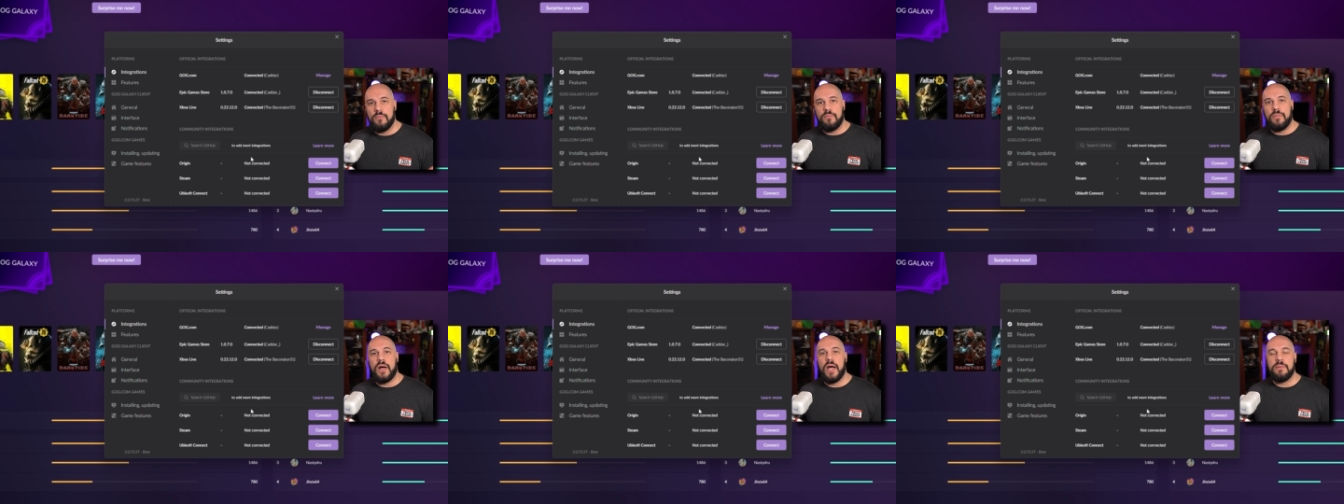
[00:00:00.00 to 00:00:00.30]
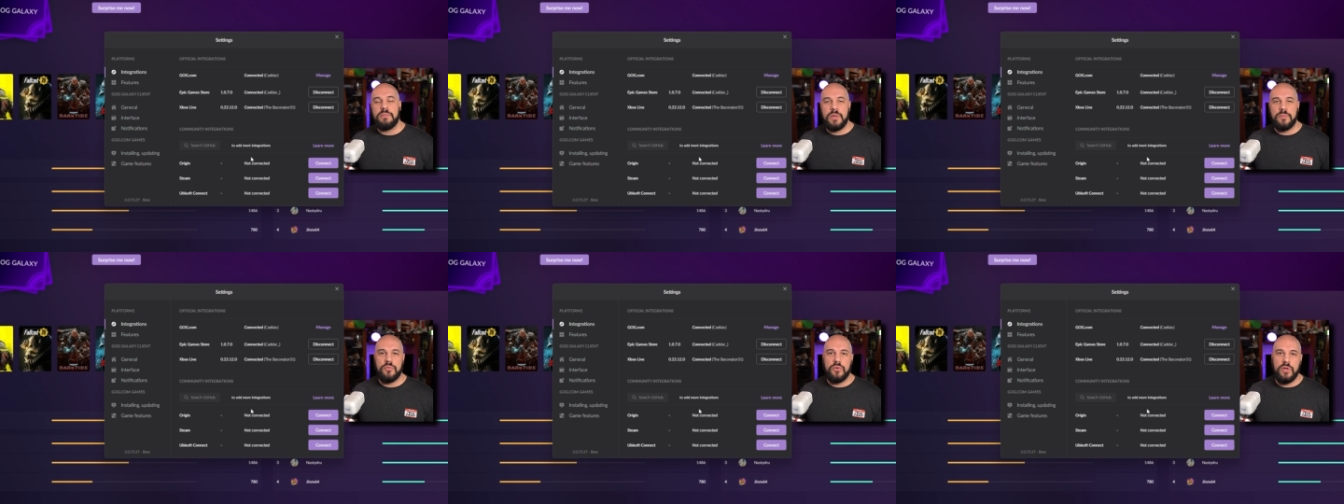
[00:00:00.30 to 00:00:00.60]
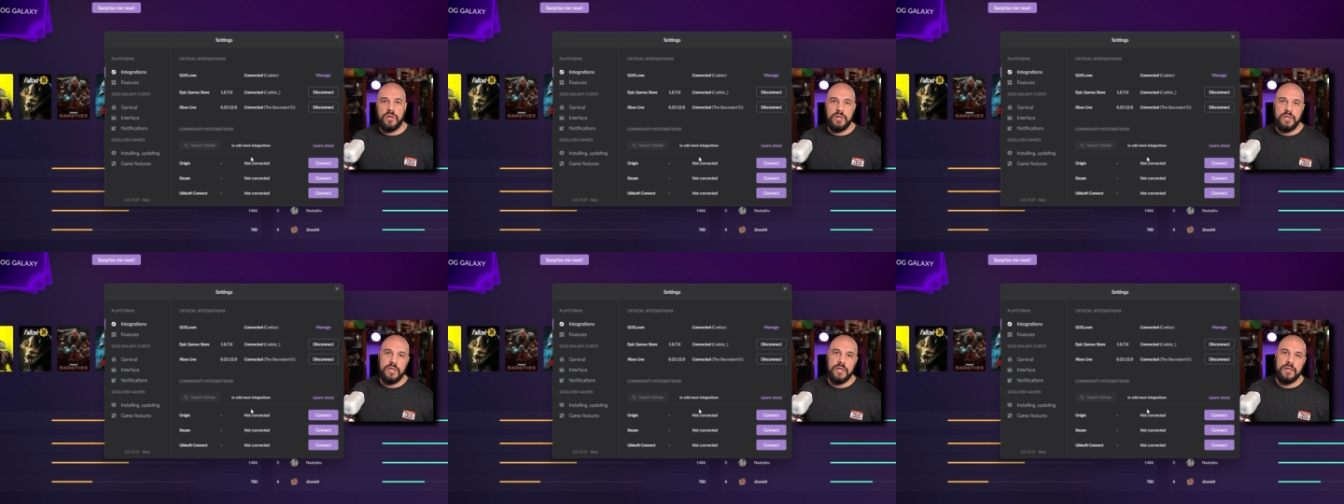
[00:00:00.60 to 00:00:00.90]
by people
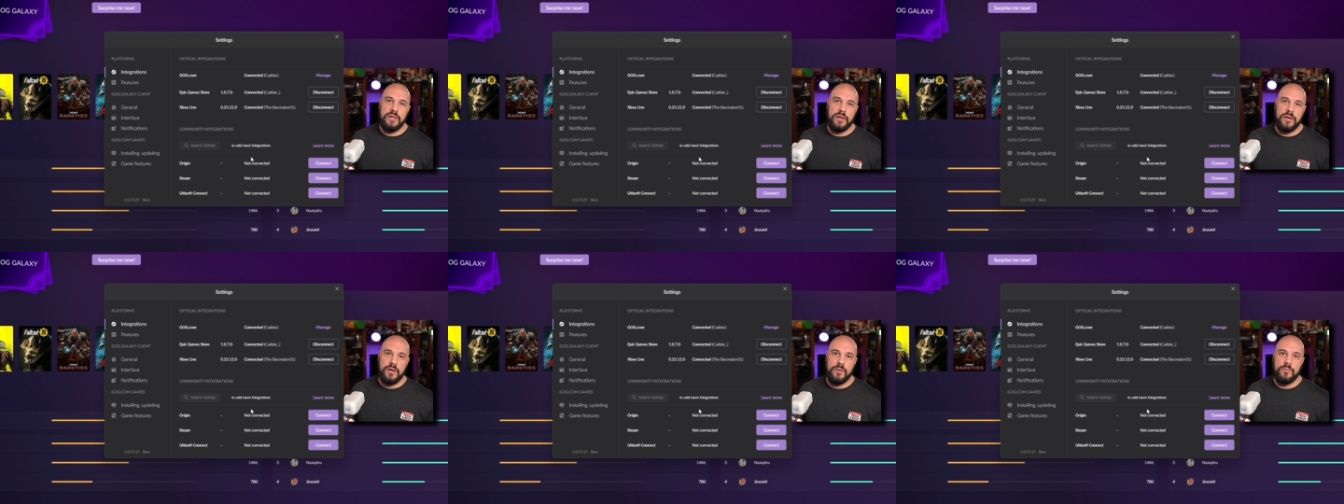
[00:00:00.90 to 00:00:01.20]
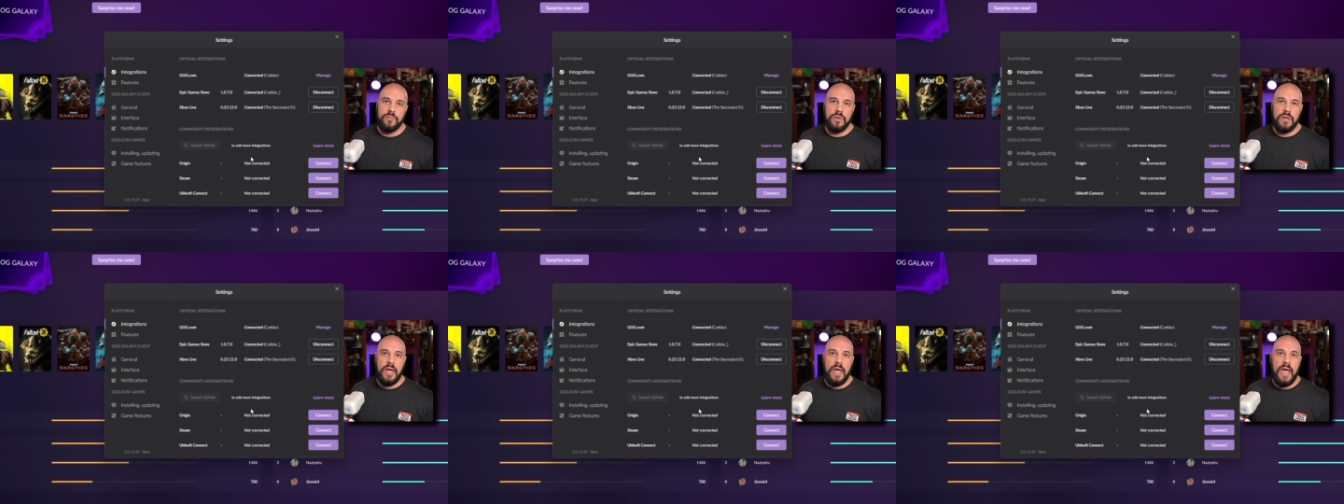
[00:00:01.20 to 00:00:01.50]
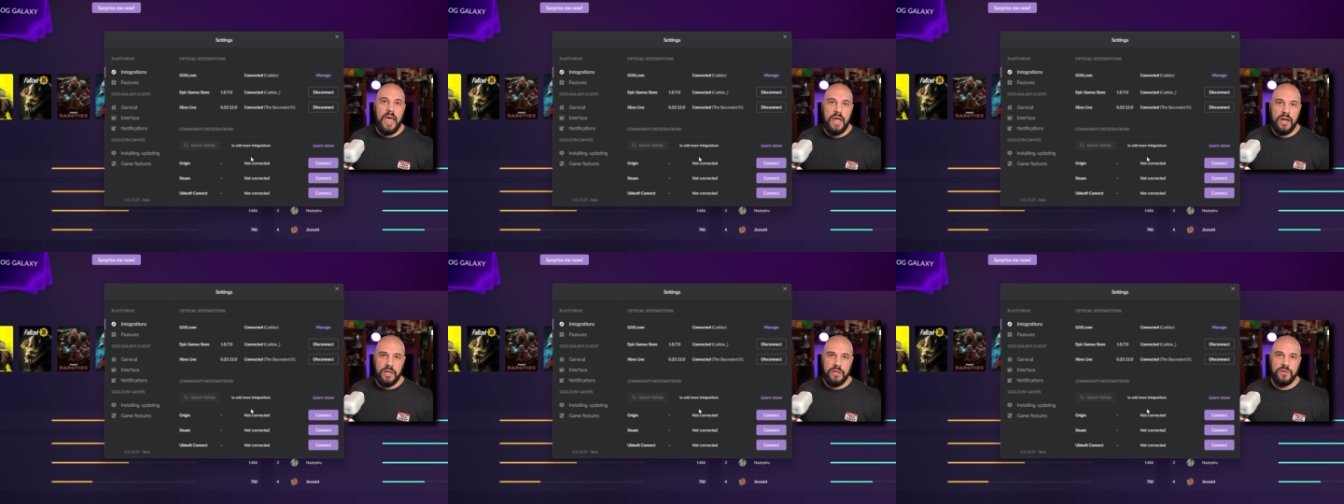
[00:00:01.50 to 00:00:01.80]
on GitHub
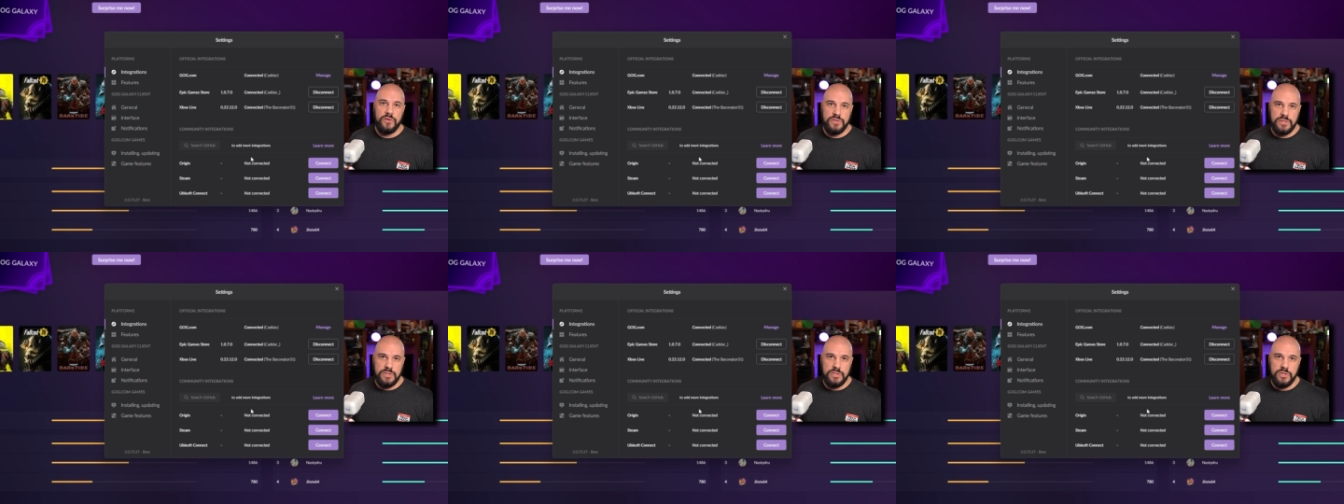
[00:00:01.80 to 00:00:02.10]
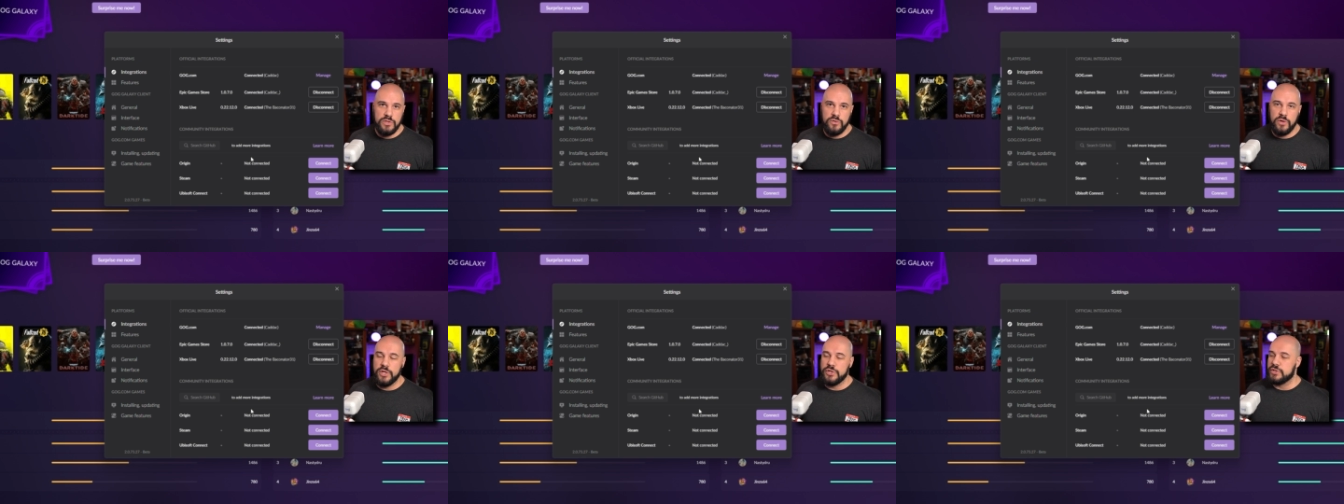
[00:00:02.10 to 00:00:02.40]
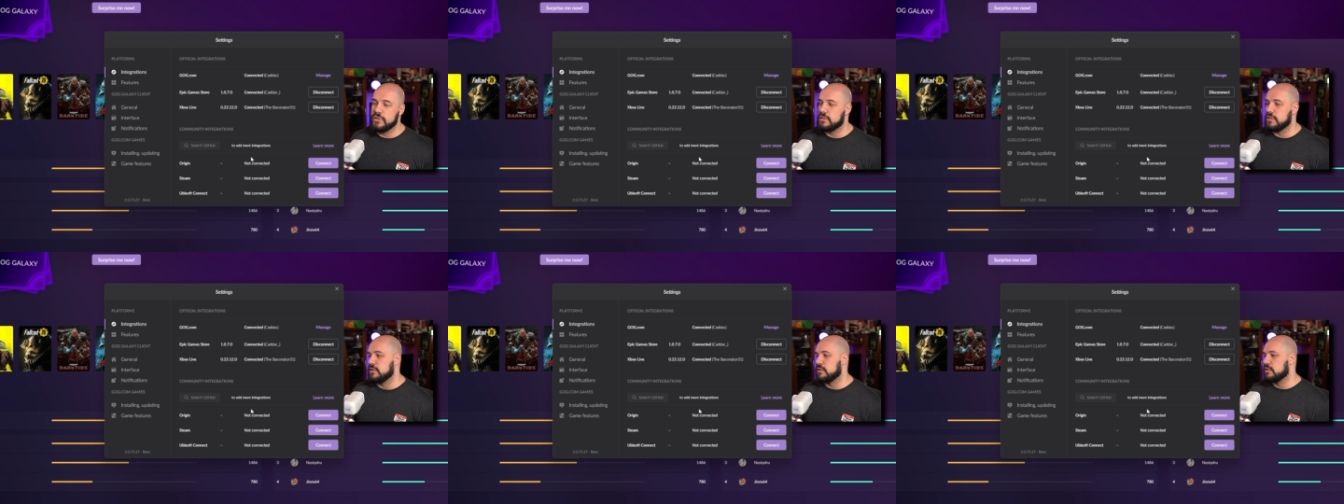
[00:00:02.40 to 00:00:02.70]
adding those
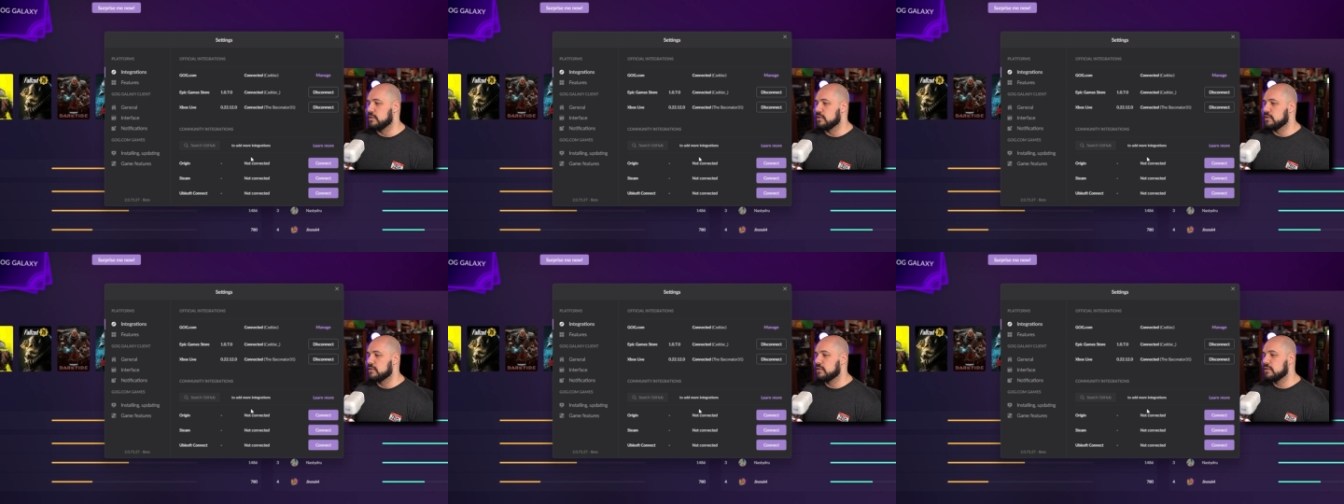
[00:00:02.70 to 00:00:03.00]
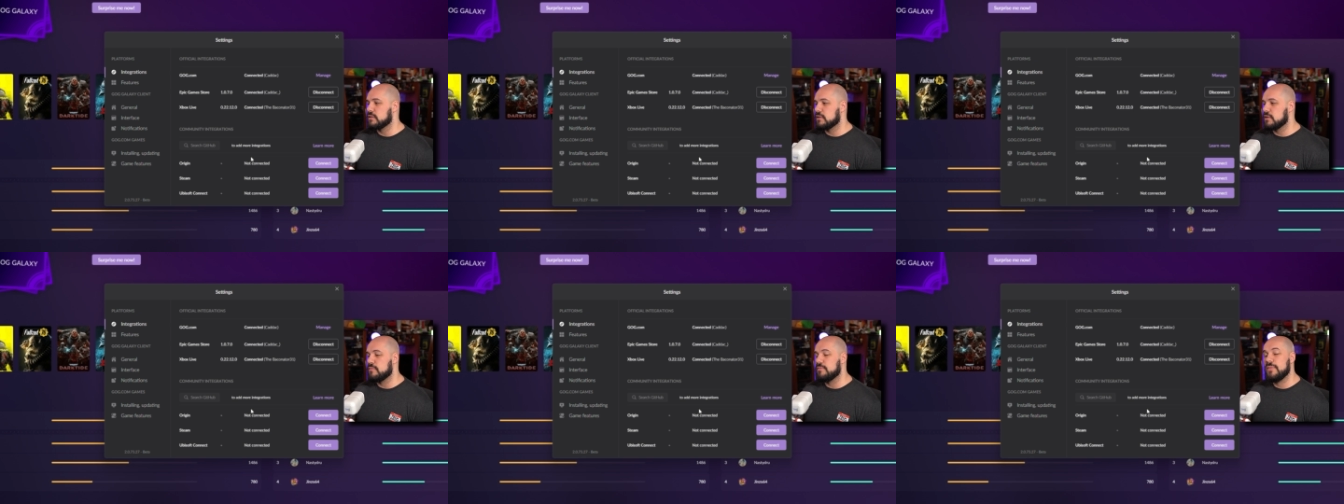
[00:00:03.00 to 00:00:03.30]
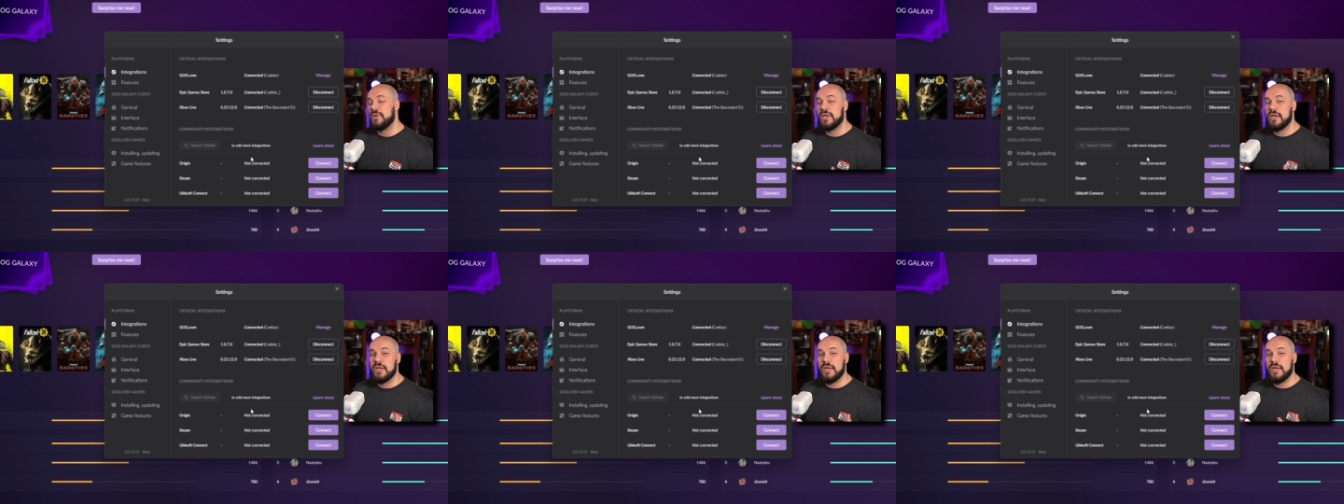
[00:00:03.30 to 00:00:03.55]
integrations into the system.